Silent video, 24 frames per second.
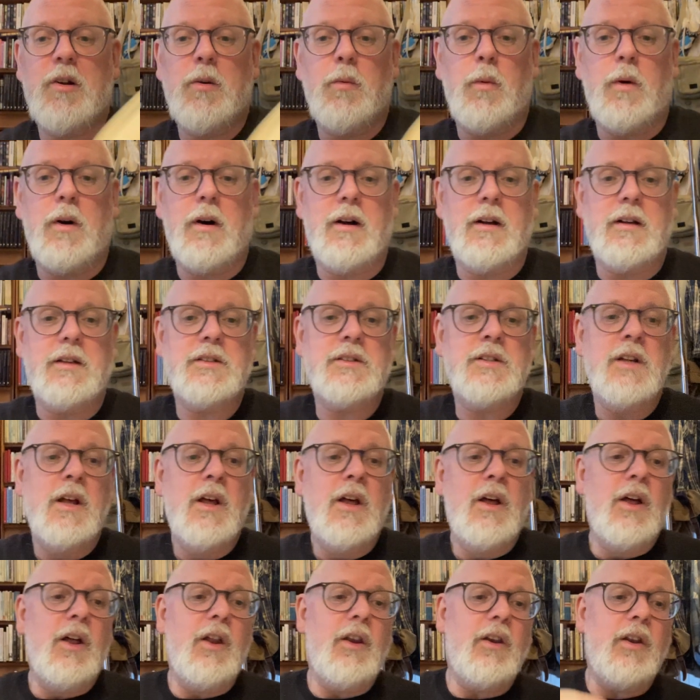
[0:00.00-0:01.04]
wise,
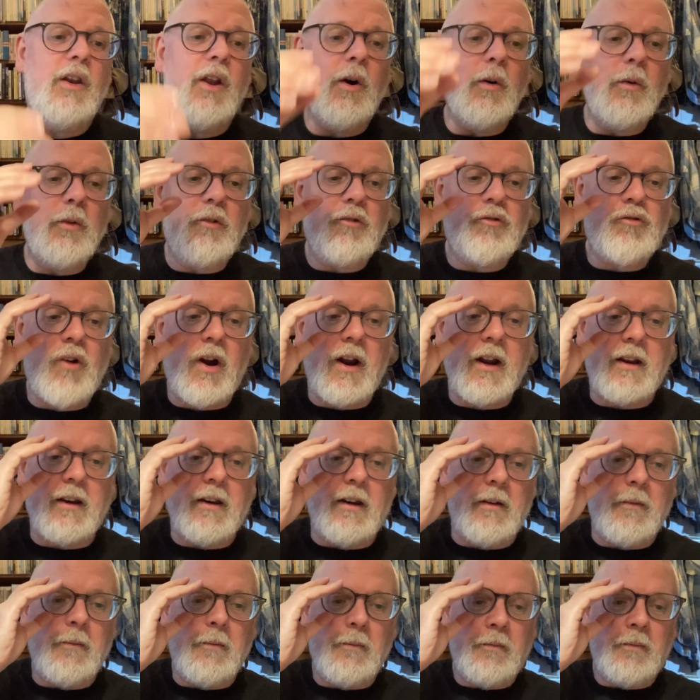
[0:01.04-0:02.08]
no
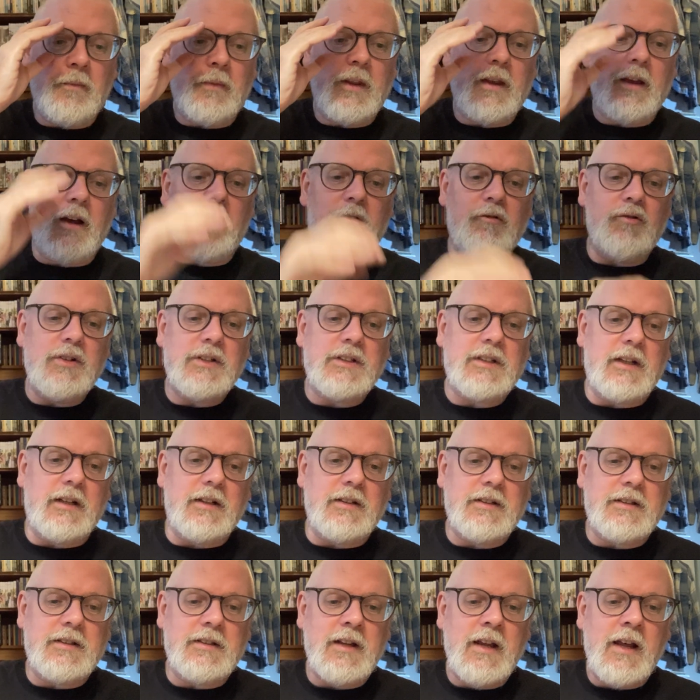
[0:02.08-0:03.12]
dragon can
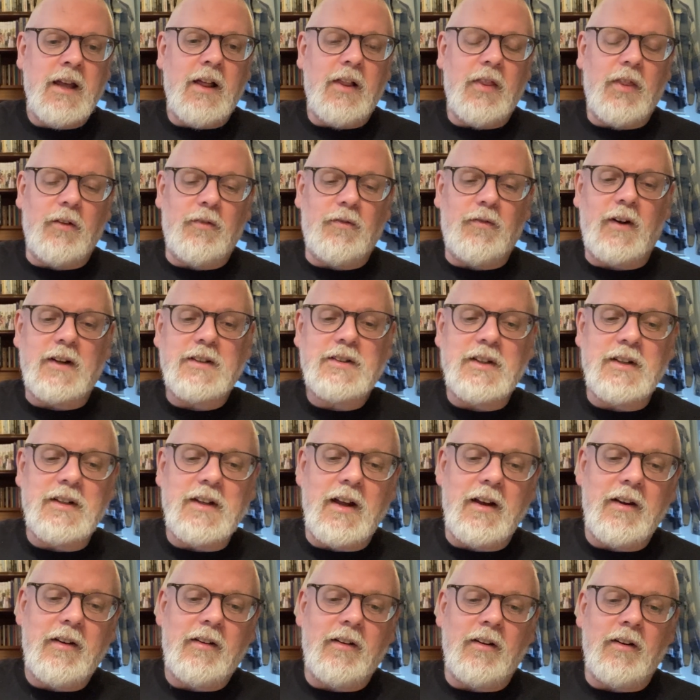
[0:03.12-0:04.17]
resist the
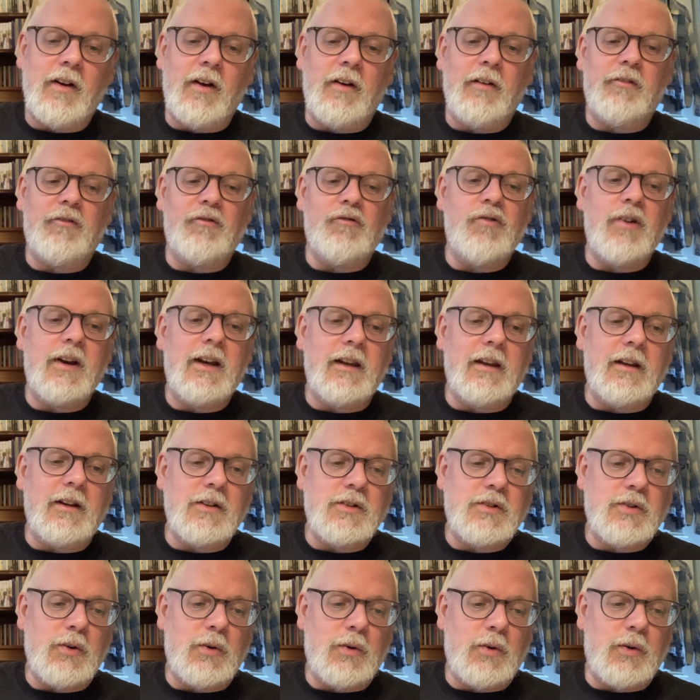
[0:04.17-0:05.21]
fascination of riddling
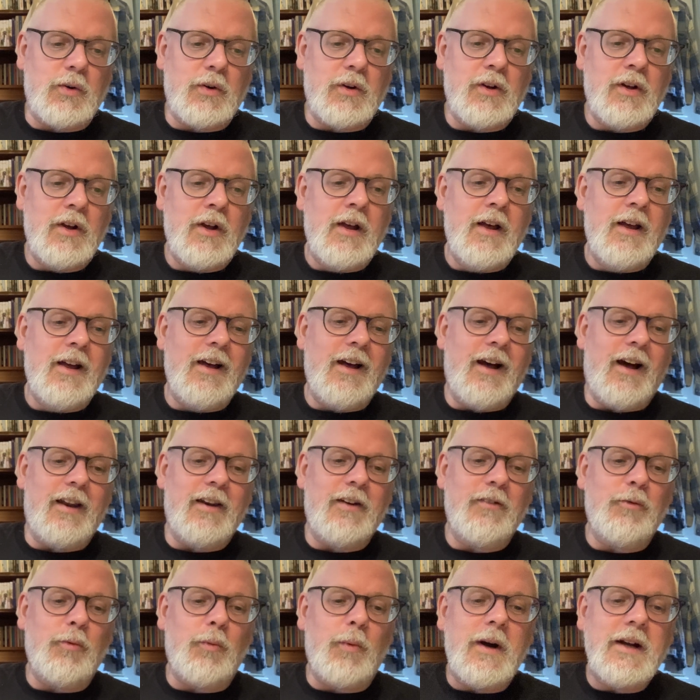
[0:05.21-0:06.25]
talk and
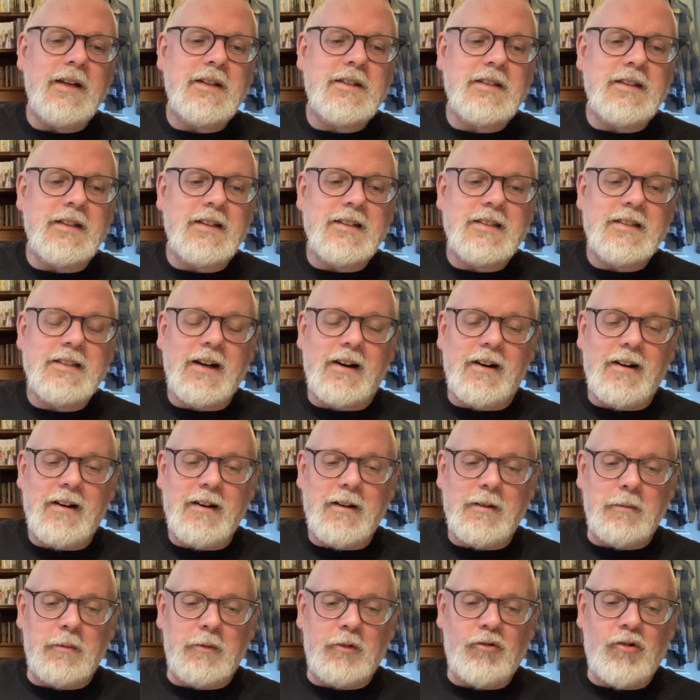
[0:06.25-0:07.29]
of wasting
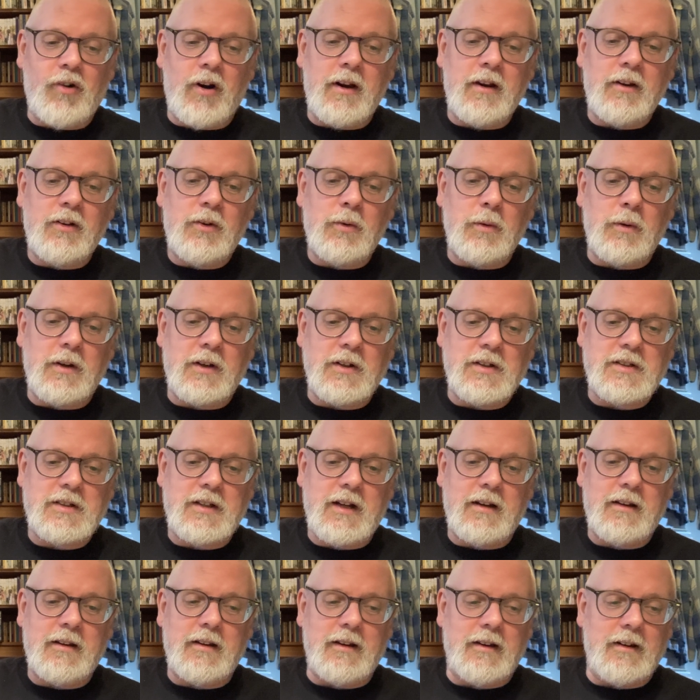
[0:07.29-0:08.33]
time trying to
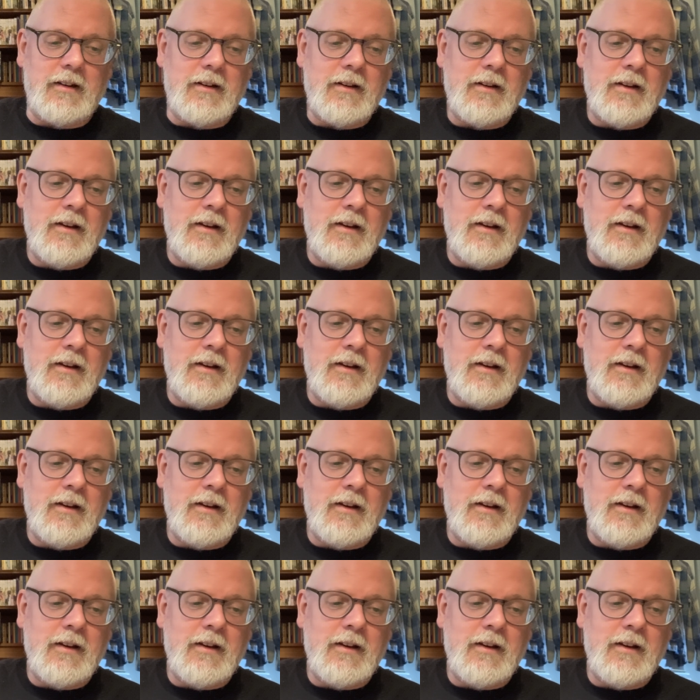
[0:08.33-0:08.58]
understand it.